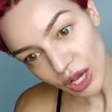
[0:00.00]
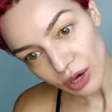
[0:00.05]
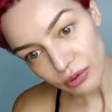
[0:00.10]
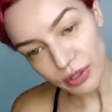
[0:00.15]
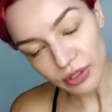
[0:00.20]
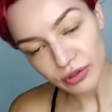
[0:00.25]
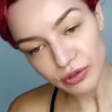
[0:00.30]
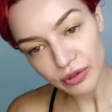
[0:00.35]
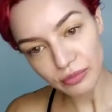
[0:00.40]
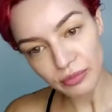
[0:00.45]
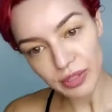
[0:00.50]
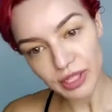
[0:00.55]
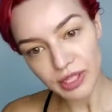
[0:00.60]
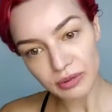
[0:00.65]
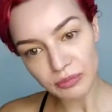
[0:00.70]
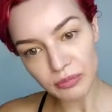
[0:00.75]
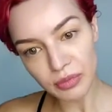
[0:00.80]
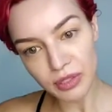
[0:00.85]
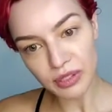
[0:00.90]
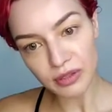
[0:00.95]
What do you
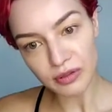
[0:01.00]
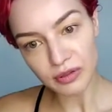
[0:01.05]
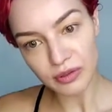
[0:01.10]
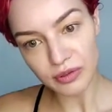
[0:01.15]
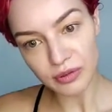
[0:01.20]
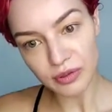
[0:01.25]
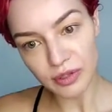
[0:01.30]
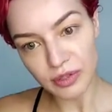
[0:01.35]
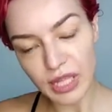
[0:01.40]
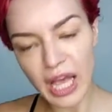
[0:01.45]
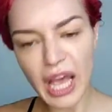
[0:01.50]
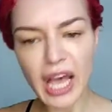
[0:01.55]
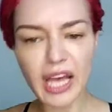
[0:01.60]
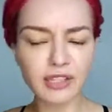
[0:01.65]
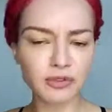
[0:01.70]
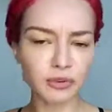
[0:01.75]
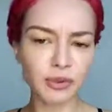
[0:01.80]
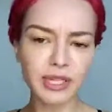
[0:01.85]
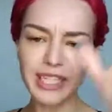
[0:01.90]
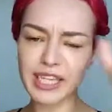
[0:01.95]
mean by roll?
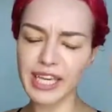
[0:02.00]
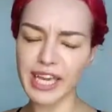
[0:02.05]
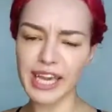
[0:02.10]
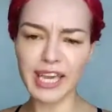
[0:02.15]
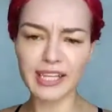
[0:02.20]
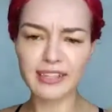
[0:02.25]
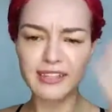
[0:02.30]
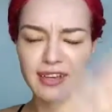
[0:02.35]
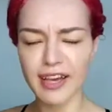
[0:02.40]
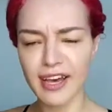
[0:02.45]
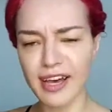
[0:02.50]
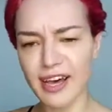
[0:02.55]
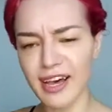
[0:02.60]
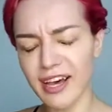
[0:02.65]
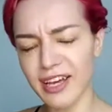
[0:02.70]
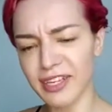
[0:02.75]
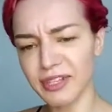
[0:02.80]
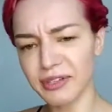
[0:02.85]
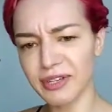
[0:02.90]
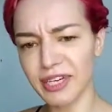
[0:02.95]
28,
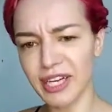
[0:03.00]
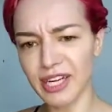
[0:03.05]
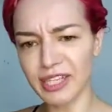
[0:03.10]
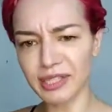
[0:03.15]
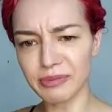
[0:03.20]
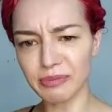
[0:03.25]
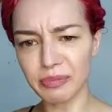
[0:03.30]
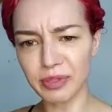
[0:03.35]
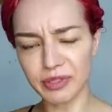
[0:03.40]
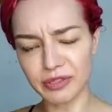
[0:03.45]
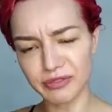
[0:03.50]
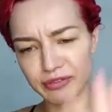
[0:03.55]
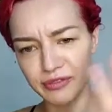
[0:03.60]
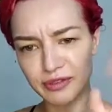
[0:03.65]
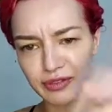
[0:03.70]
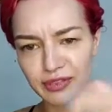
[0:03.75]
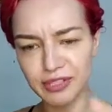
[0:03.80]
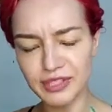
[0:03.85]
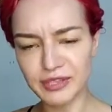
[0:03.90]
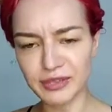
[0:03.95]
you're young and
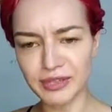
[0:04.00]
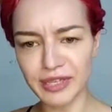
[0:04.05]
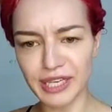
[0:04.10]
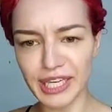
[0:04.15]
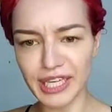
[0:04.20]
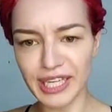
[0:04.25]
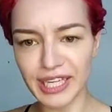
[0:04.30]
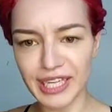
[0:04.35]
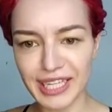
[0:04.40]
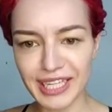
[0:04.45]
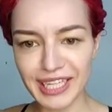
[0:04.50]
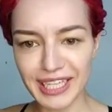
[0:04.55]
beautiful, it's okay.